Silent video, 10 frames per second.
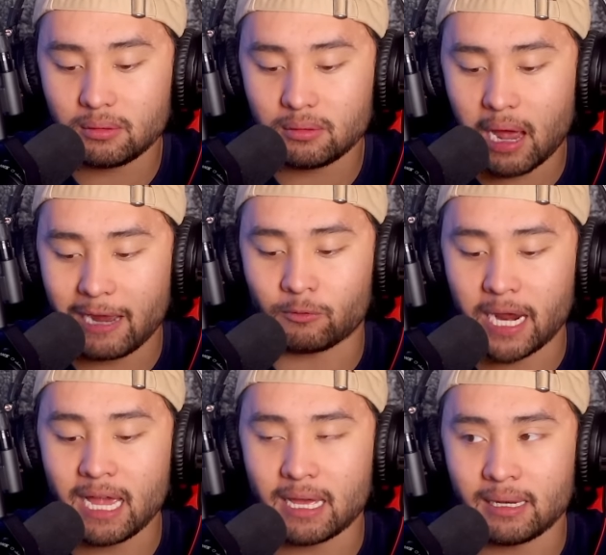
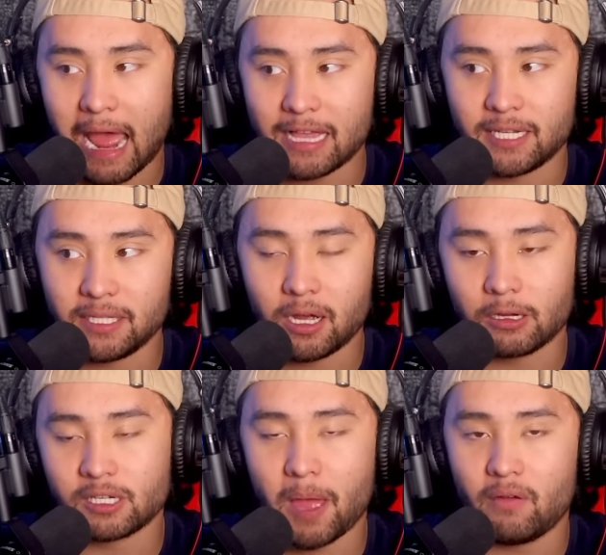Iran, as he
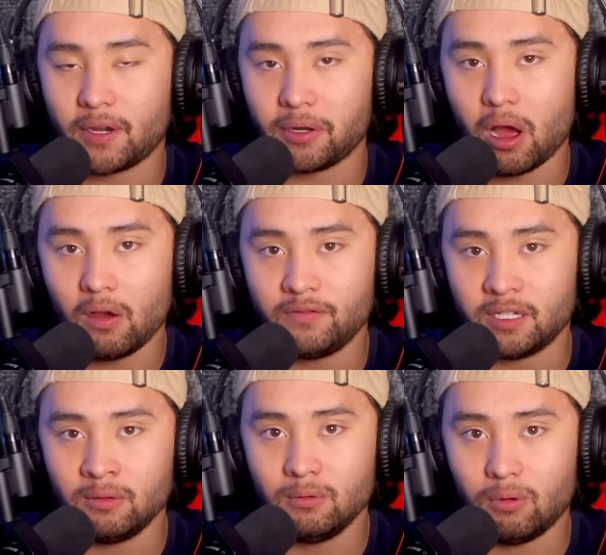talks about very
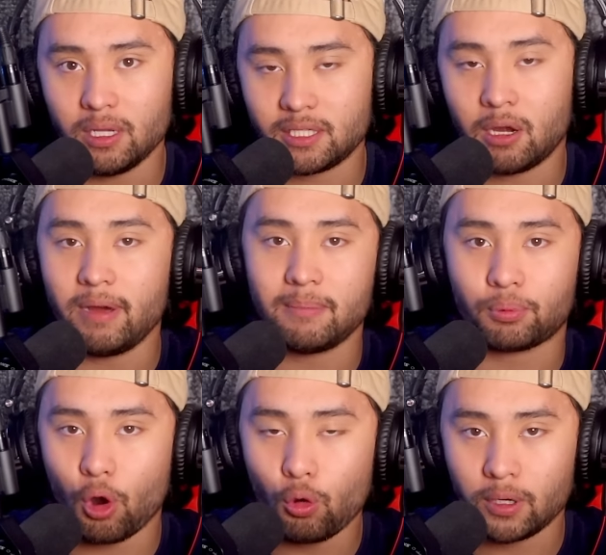often, was going
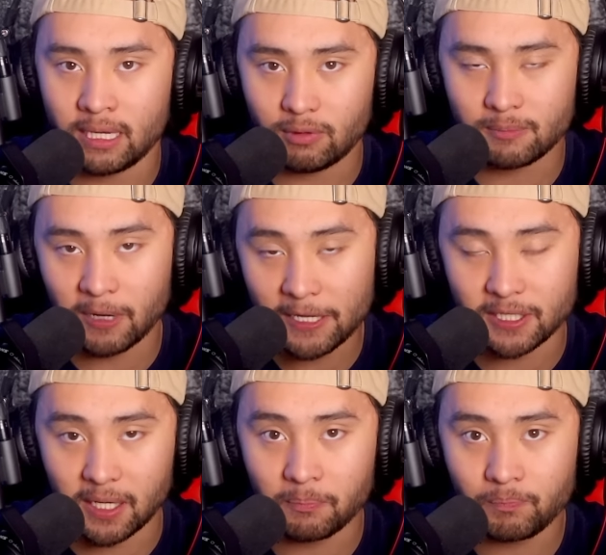broke when he was
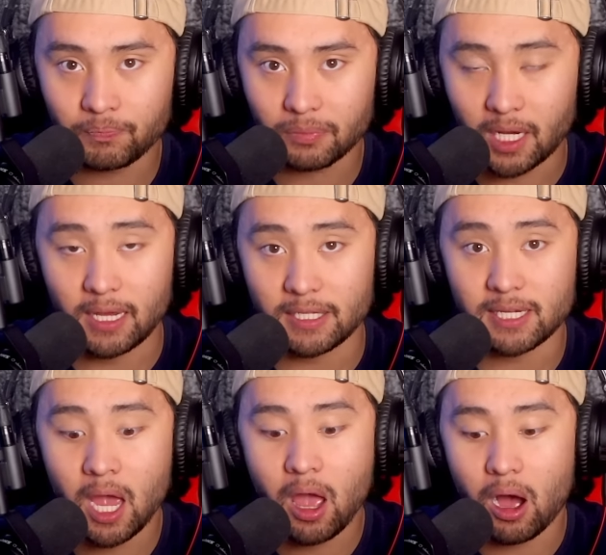president. Because
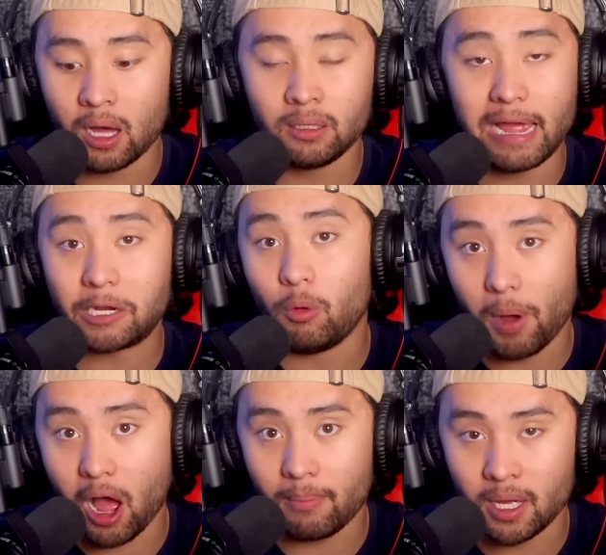unlike
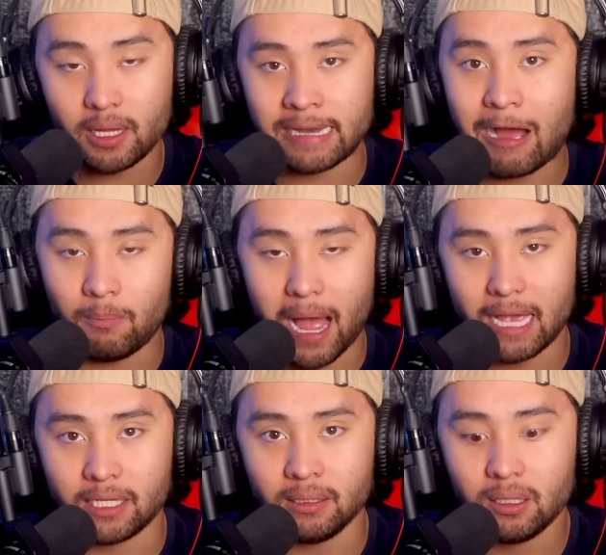Obama and now
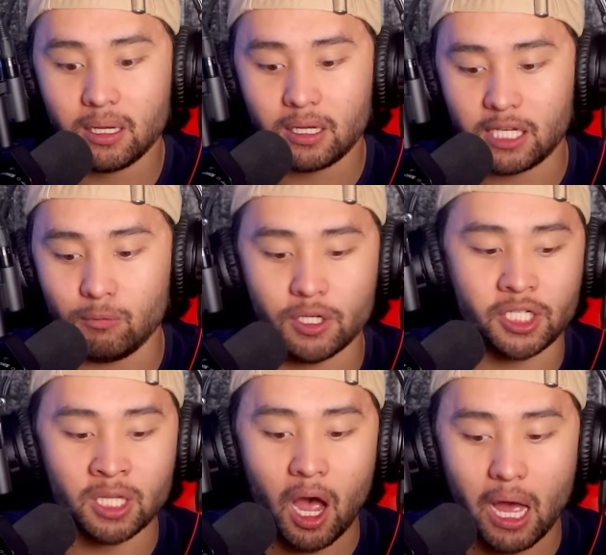Biden, he was
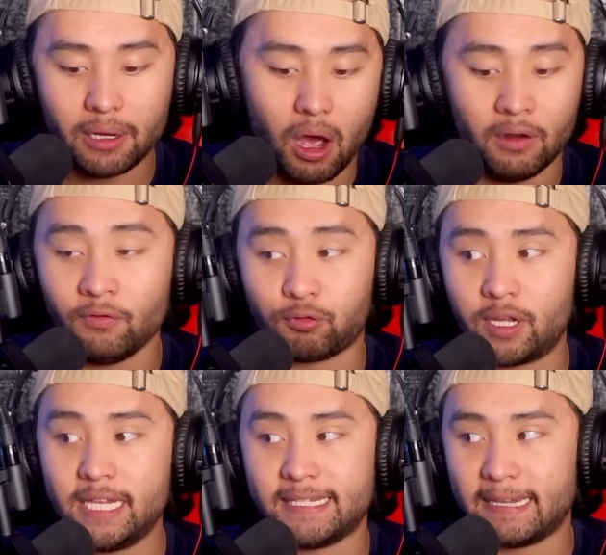not
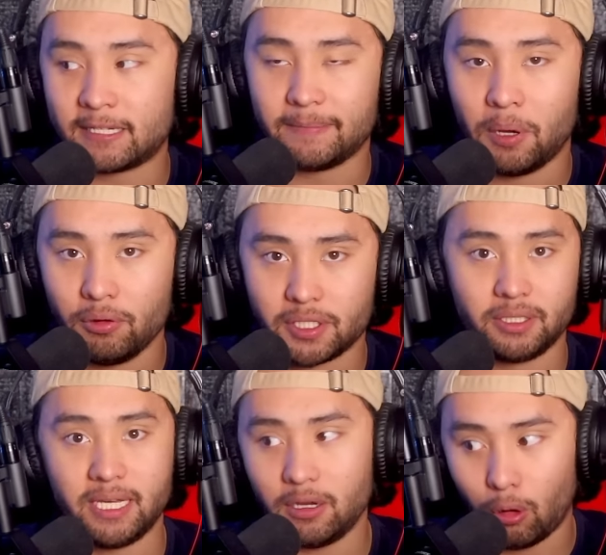unfreezing
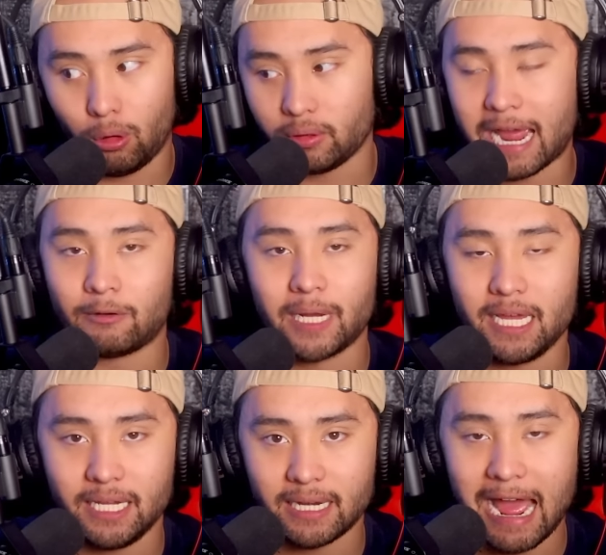supposedly old
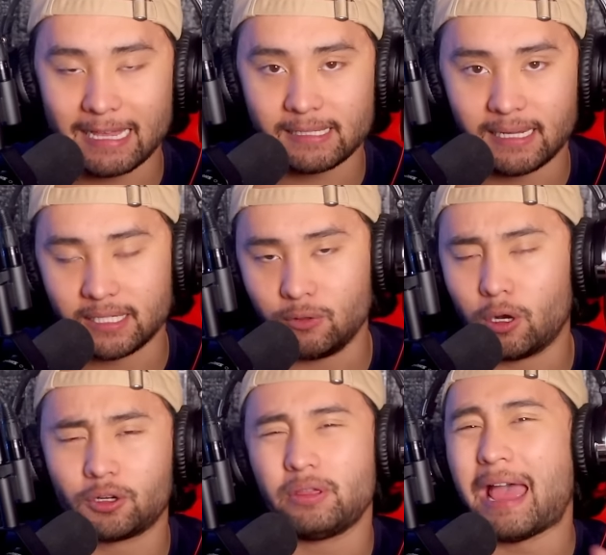Iranian assets. You
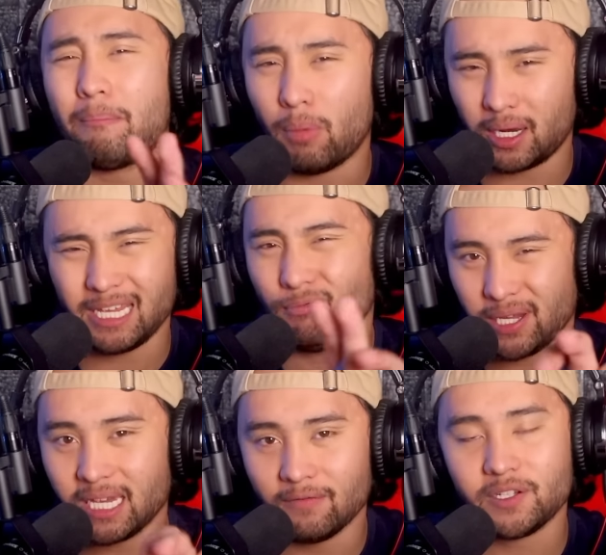wonder that money we
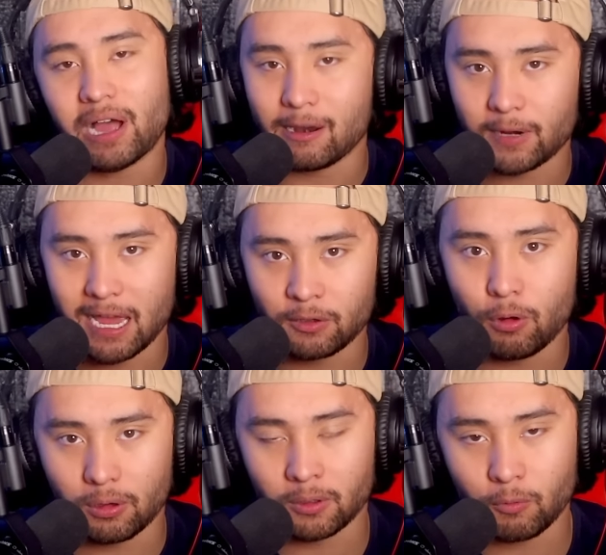give to Iran,
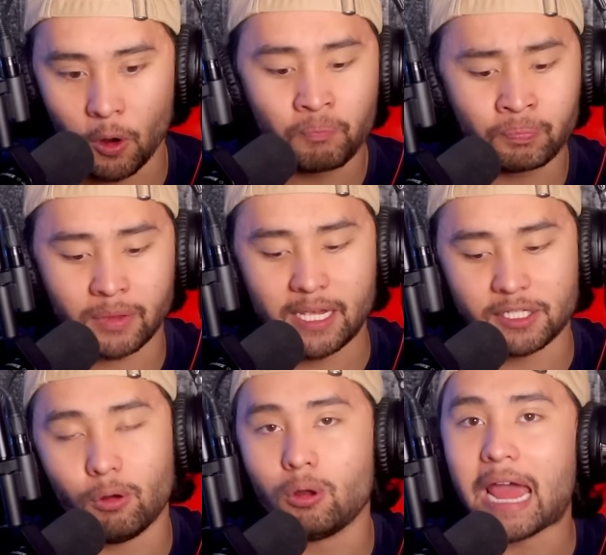quote unquote, it's
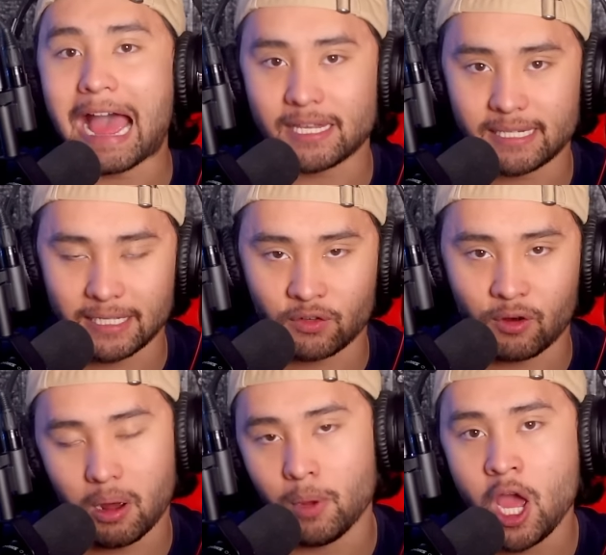old assets from